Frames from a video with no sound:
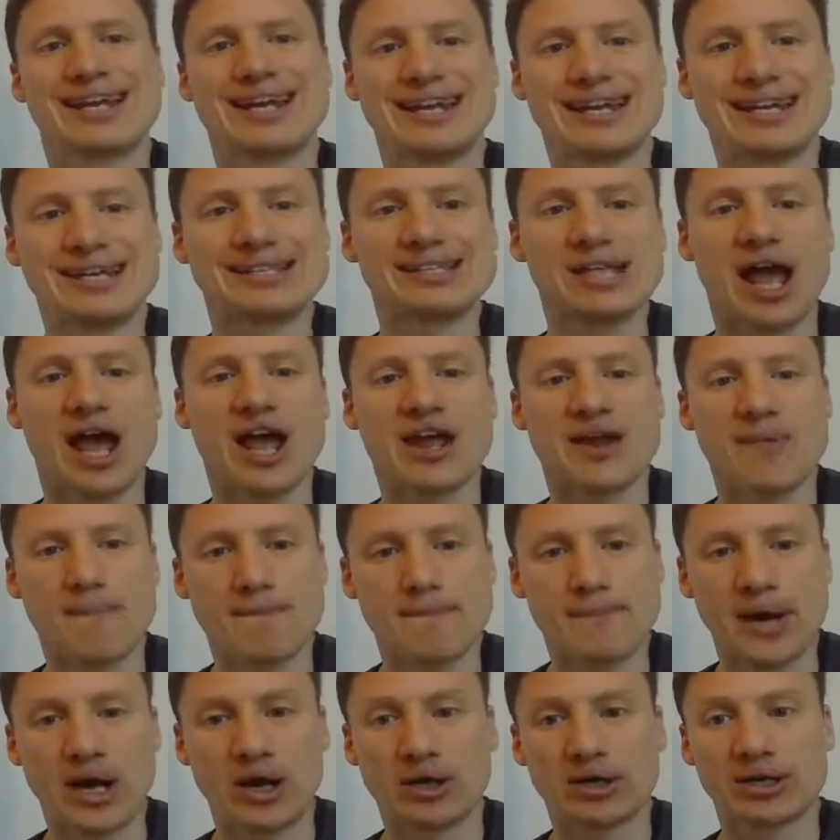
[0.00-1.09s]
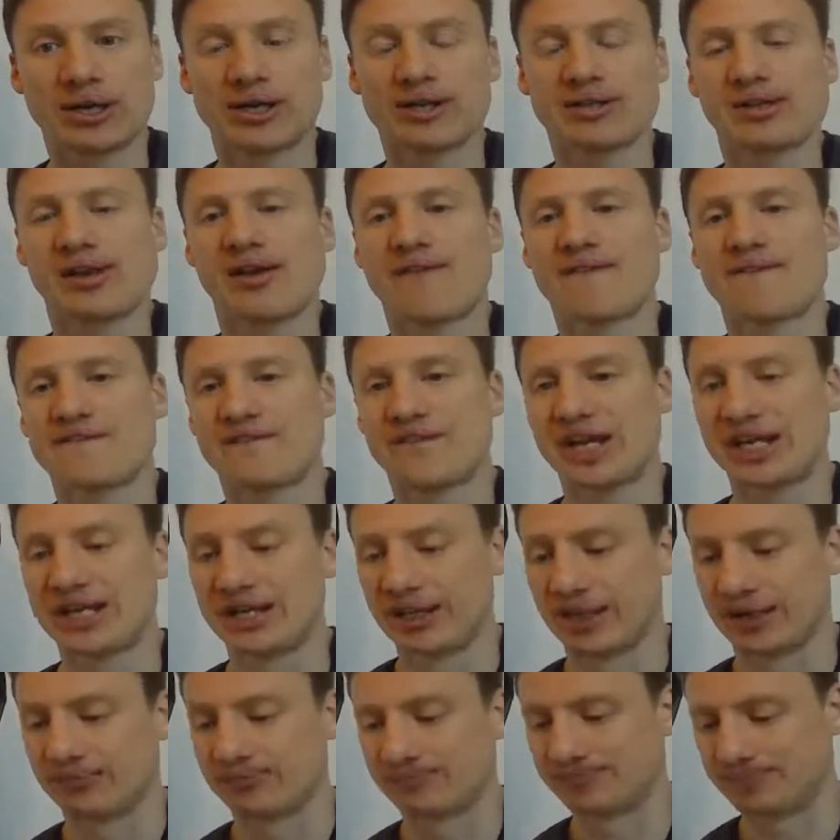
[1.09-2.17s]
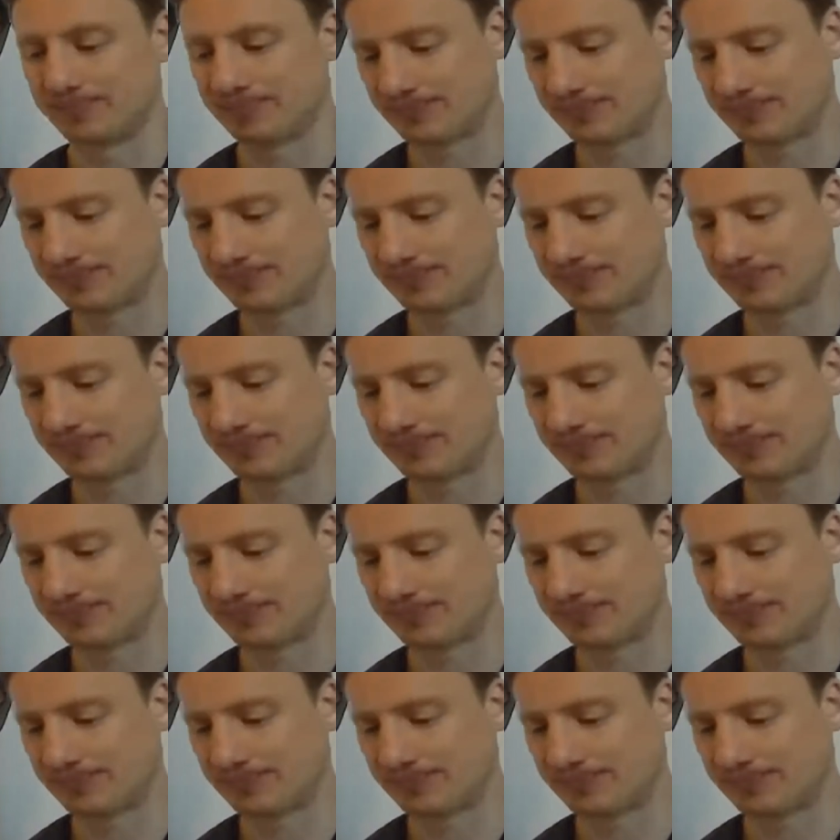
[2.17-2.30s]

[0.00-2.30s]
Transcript: It is a market failure.